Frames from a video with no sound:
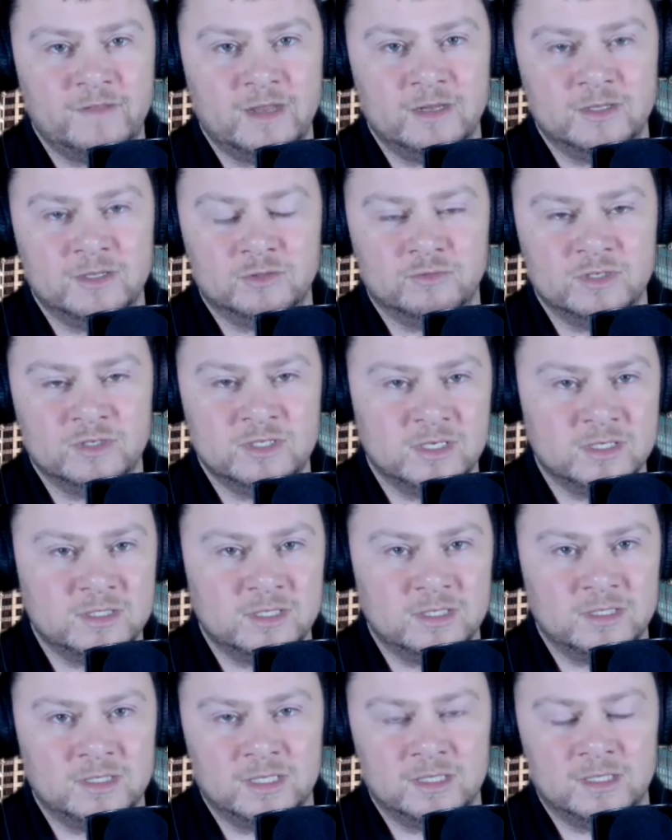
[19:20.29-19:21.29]
that is
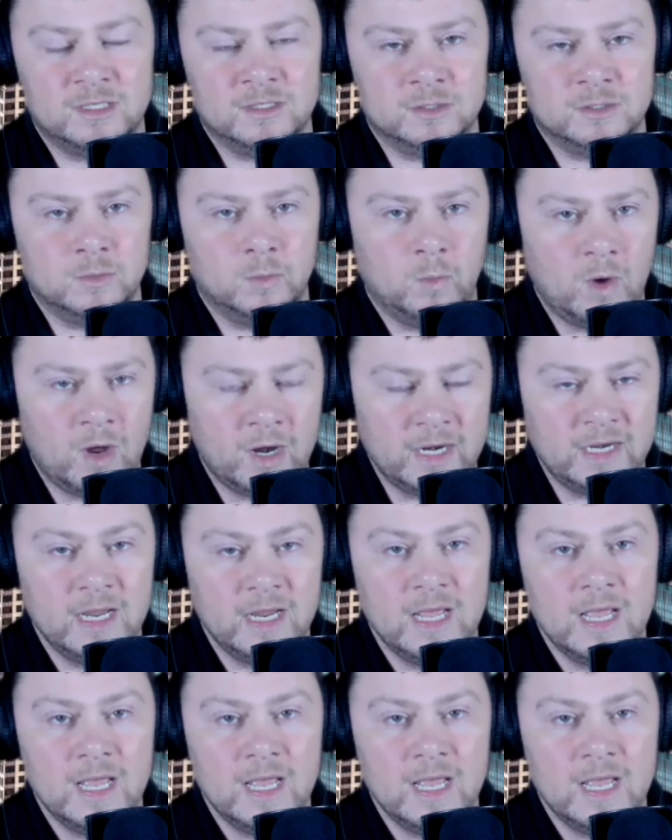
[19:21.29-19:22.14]
resistant, that doesn't want it,